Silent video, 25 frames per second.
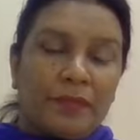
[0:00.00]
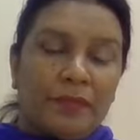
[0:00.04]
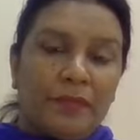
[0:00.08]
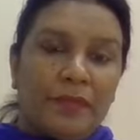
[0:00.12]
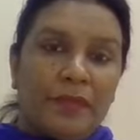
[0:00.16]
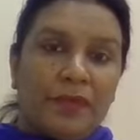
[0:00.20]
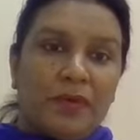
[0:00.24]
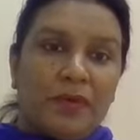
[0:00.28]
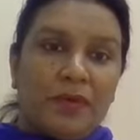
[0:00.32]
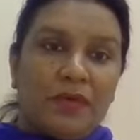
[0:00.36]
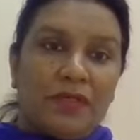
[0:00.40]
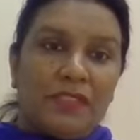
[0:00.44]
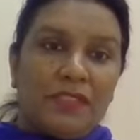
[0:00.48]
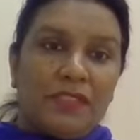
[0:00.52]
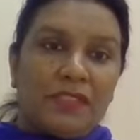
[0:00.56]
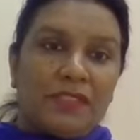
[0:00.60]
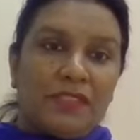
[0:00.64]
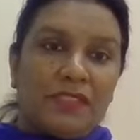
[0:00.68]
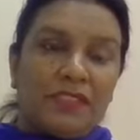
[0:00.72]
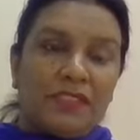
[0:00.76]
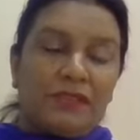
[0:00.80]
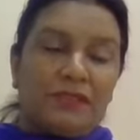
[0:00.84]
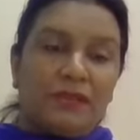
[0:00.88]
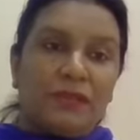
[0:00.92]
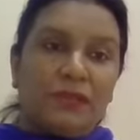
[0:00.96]
Because
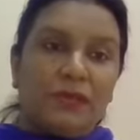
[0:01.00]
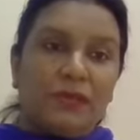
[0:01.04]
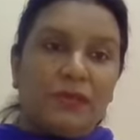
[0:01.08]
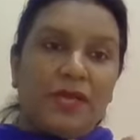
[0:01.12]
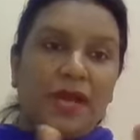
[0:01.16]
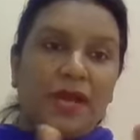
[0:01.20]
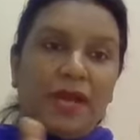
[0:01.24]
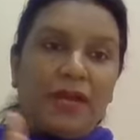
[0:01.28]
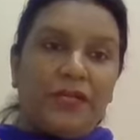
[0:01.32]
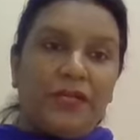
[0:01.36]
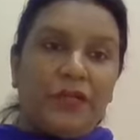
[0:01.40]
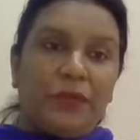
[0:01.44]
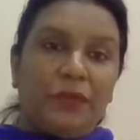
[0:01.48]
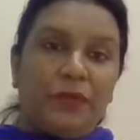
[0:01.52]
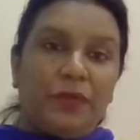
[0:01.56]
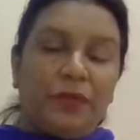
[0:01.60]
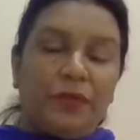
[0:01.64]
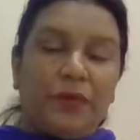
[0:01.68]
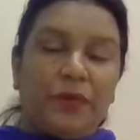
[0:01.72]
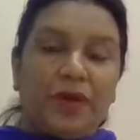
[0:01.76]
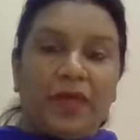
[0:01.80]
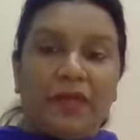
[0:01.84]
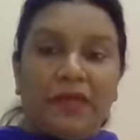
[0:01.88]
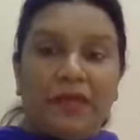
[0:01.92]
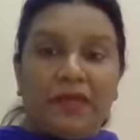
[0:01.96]
this road had to be
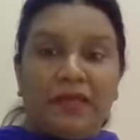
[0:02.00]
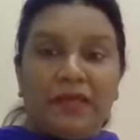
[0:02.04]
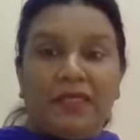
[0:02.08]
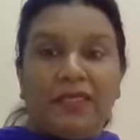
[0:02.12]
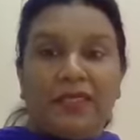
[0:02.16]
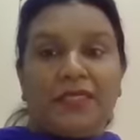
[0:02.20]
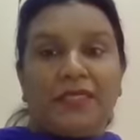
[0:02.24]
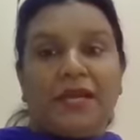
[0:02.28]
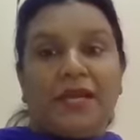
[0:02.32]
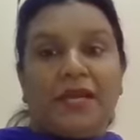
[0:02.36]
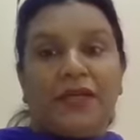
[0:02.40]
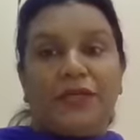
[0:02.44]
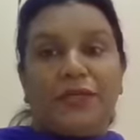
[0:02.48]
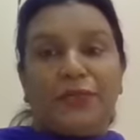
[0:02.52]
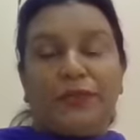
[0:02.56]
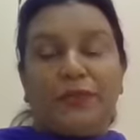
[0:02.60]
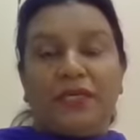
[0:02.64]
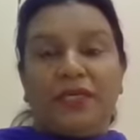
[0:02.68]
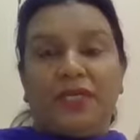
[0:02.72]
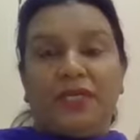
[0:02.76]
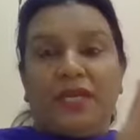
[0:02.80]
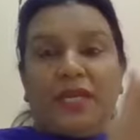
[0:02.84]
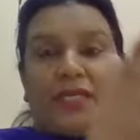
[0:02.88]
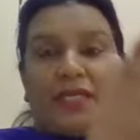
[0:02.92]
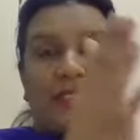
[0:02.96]
widened, it had to
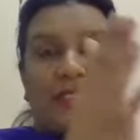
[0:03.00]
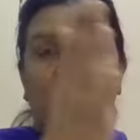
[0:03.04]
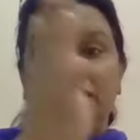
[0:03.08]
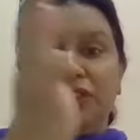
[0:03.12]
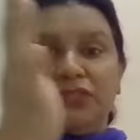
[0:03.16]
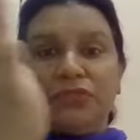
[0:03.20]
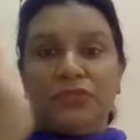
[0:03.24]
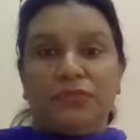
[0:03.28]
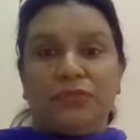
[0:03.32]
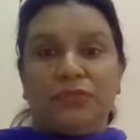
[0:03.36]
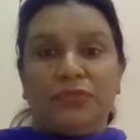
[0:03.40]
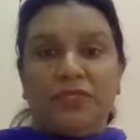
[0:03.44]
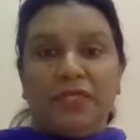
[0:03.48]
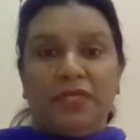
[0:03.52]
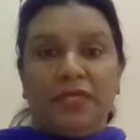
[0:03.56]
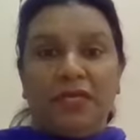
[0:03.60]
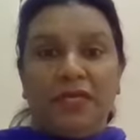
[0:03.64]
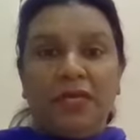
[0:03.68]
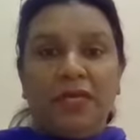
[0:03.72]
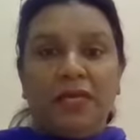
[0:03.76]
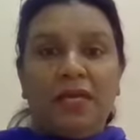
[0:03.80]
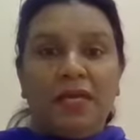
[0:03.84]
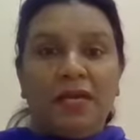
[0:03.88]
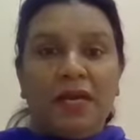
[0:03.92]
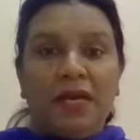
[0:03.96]
connect it to
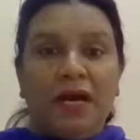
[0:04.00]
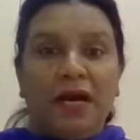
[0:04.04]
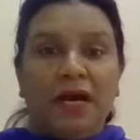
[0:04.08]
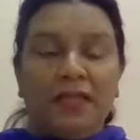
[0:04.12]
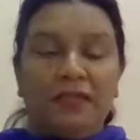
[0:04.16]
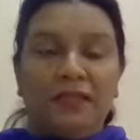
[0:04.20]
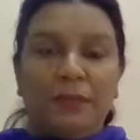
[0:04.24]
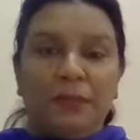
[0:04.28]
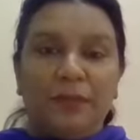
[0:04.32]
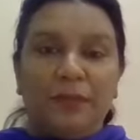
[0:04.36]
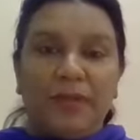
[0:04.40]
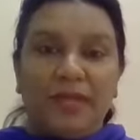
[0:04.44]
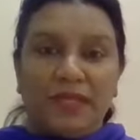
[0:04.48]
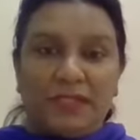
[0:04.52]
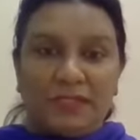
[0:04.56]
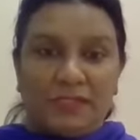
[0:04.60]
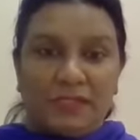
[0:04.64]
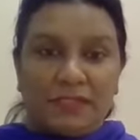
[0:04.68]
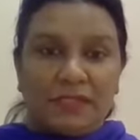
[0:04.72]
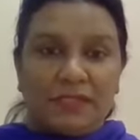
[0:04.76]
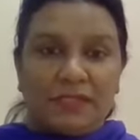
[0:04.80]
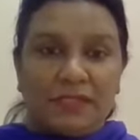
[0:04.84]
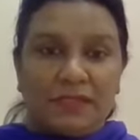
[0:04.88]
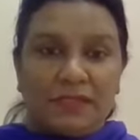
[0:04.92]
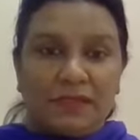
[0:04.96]
the other
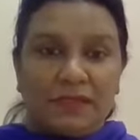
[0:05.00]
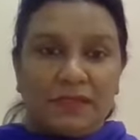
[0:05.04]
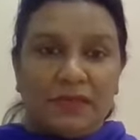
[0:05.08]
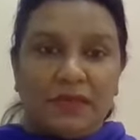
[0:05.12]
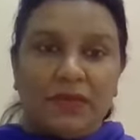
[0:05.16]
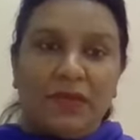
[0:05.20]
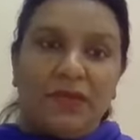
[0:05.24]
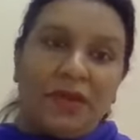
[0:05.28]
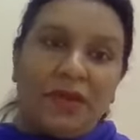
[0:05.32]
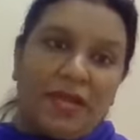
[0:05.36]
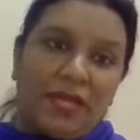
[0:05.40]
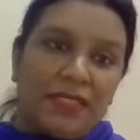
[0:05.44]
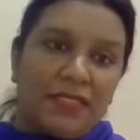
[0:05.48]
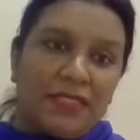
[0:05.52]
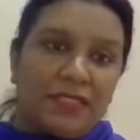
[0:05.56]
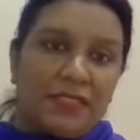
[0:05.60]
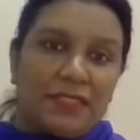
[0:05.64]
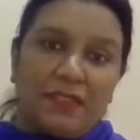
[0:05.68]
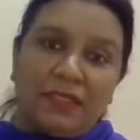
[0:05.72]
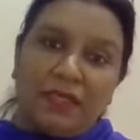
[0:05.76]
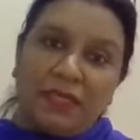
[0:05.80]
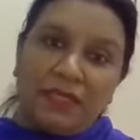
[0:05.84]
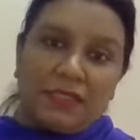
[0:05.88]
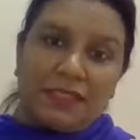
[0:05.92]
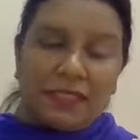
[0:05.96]
place, right?
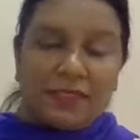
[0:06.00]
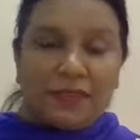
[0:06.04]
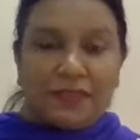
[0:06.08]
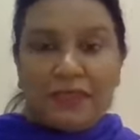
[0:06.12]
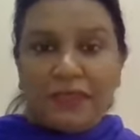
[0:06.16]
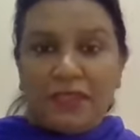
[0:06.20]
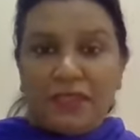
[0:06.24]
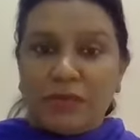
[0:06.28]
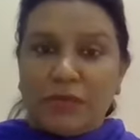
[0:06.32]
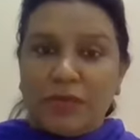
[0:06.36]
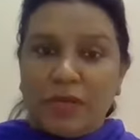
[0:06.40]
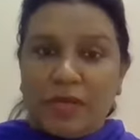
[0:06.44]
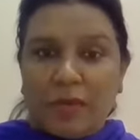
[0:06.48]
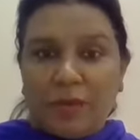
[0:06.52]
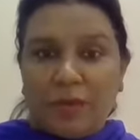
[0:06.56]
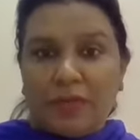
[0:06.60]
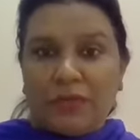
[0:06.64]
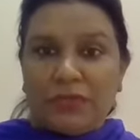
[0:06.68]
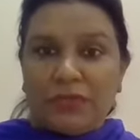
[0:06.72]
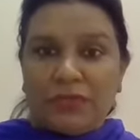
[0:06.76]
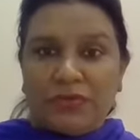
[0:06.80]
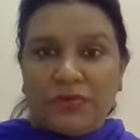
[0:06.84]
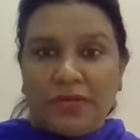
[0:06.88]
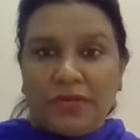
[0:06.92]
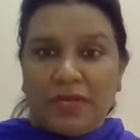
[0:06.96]
These are things we are
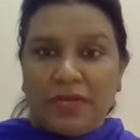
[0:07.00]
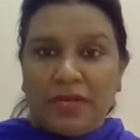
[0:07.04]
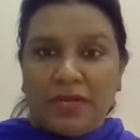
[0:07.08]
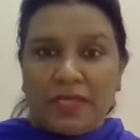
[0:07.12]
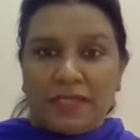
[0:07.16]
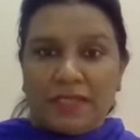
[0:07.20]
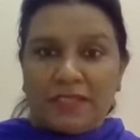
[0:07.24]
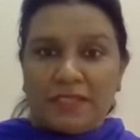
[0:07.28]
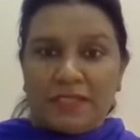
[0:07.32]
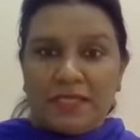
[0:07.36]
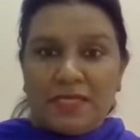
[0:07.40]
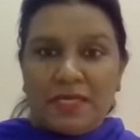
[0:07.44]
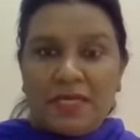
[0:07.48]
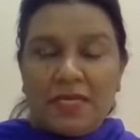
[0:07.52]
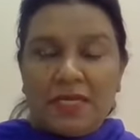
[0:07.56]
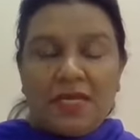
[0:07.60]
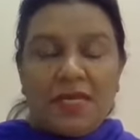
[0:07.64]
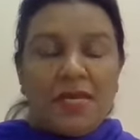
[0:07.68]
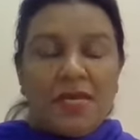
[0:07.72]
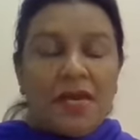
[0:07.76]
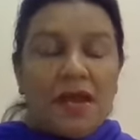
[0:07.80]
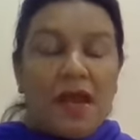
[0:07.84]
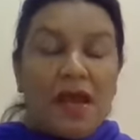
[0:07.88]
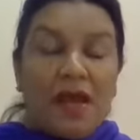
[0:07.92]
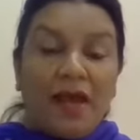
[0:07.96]
able to realize.
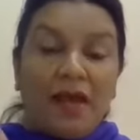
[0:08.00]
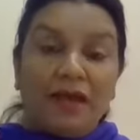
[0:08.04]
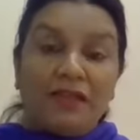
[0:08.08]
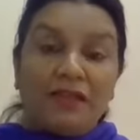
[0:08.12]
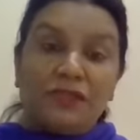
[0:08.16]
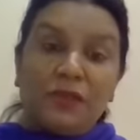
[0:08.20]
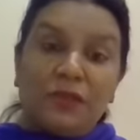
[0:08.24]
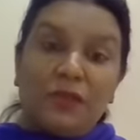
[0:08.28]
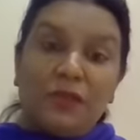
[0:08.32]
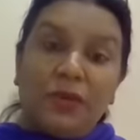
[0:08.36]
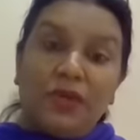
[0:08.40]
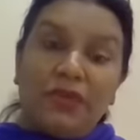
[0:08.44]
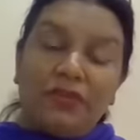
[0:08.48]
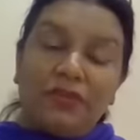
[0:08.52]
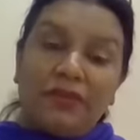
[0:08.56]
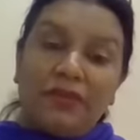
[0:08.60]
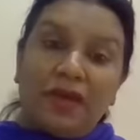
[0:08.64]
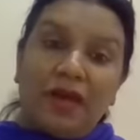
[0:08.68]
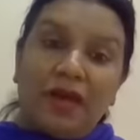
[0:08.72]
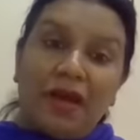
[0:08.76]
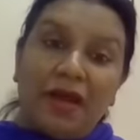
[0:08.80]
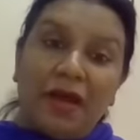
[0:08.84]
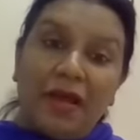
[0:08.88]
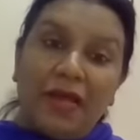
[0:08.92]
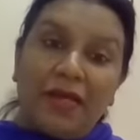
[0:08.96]
As we go even
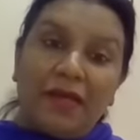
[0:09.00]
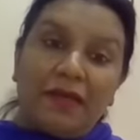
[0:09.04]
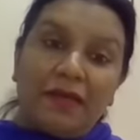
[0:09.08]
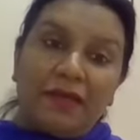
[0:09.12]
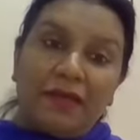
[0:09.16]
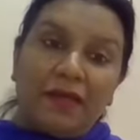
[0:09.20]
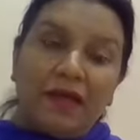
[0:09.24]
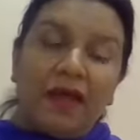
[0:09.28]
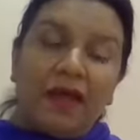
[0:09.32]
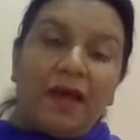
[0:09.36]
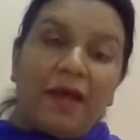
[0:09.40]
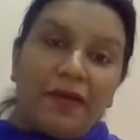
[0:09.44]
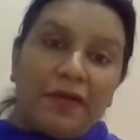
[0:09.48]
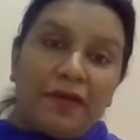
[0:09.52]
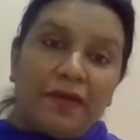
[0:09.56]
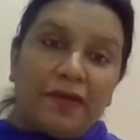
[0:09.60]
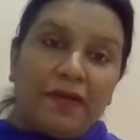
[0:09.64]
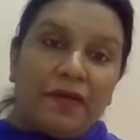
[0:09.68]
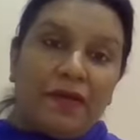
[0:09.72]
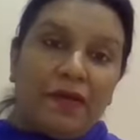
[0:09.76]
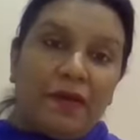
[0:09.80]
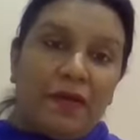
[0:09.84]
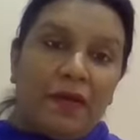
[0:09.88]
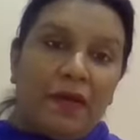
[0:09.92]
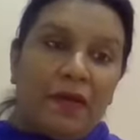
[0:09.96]
higher and
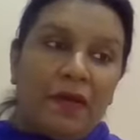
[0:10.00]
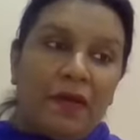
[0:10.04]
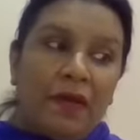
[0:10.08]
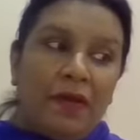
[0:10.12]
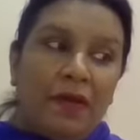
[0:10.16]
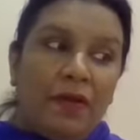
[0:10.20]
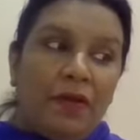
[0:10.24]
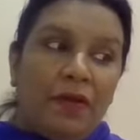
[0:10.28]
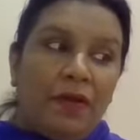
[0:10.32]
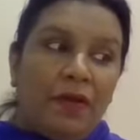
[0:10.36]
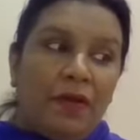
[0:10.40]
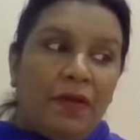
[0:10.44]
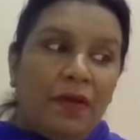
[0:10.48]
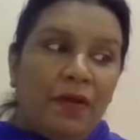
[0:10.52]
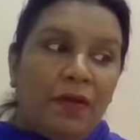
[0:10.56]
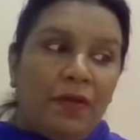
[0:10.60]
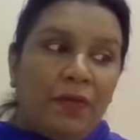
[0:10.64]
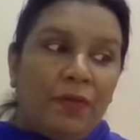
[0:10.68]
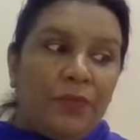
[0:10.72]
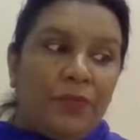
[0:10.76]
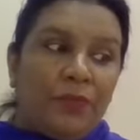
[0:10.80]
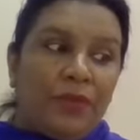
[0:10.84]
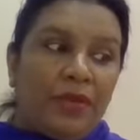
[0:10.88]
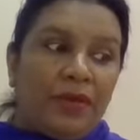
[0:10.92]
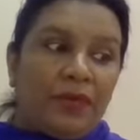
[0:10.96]
higher,
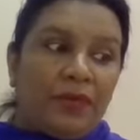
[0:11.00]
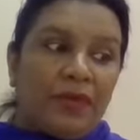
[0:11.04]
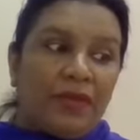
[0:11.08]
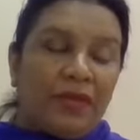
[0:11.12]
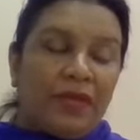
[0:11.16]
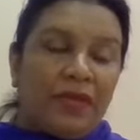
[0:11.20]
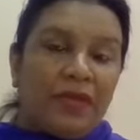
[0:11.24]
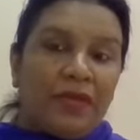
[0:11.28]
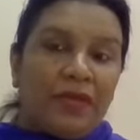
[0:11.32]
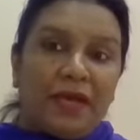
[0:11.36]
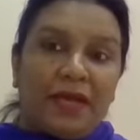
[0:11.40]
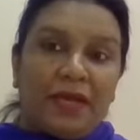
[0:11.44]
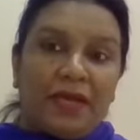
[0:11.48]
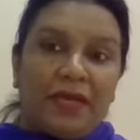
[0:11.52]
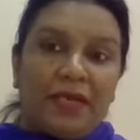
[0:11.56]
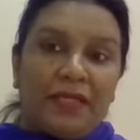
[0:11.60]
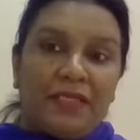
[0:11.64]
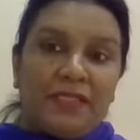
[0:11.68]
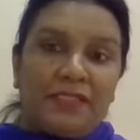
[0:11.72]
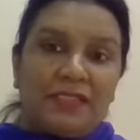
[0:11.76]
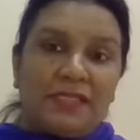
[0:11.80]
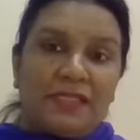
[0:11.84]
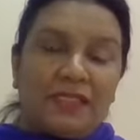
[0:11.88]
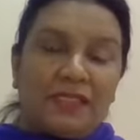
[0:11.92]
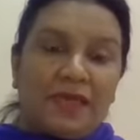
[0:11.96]
we
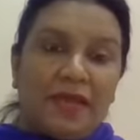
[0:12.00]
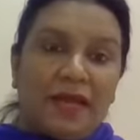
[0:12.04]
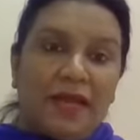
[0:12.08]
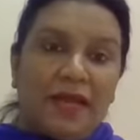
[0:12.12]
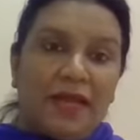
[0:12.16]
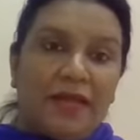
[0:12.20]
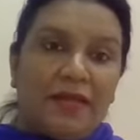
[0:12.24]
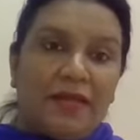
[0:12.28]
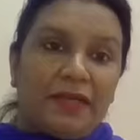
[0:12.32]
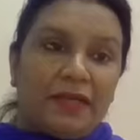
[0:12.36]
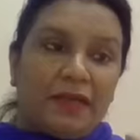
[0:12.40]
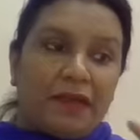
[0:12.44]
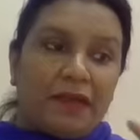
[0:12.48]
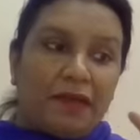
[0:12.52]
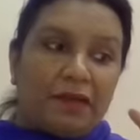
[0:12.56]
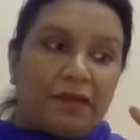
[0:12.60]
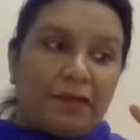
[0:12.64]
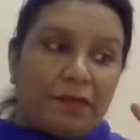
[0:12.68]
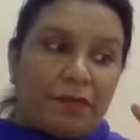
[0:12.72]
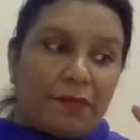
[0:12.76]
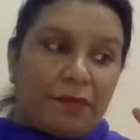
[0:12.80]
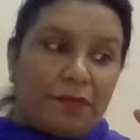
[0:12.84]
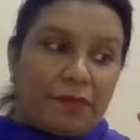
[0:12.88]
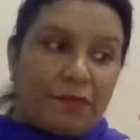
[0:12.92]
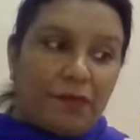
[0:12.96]
realize that
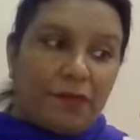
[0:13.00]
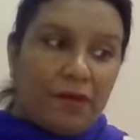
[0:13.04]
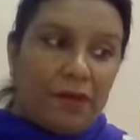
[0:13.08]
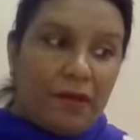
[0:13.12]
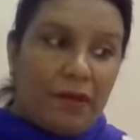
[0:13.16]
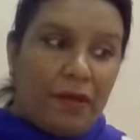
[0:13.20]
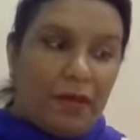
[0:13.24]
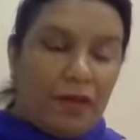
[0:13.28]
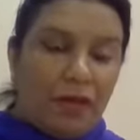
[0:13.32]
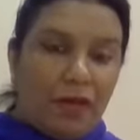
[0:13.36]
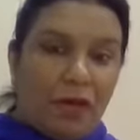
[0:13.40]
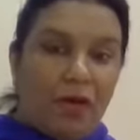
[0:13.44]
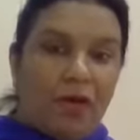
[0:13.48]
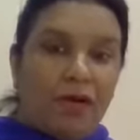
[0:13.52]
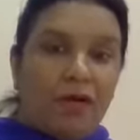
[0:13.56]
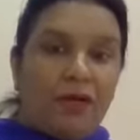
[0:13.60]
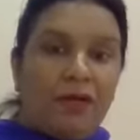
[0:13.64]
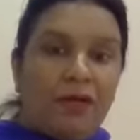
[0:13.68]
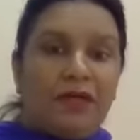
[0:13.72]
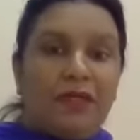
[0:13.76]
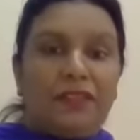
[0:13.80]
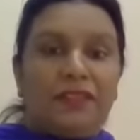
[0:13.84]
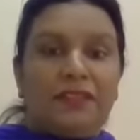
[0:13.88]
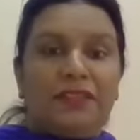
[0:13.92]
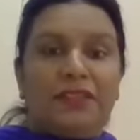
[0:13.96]

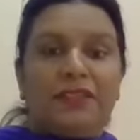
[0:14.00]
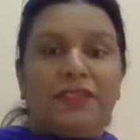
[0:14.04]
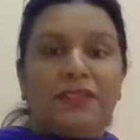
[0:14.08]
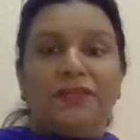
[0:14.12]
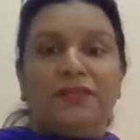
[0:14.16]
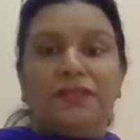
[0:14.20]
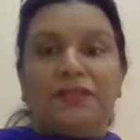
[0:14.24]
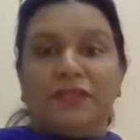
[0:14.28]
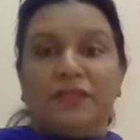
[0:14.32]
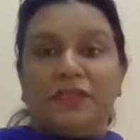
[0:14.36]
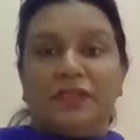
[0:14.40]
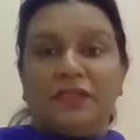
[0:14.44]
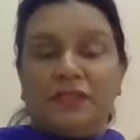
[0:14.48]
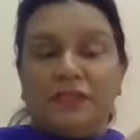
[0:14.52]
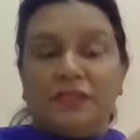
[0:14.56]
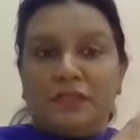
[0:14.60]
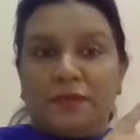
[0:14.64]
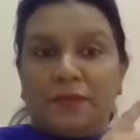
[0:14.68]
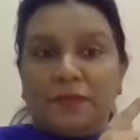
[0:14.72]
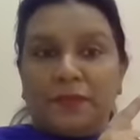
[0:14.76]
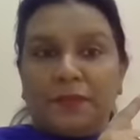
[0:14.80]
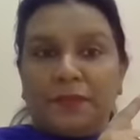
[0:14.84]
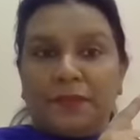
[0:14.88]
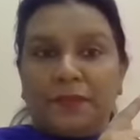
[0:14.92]
along the rivers,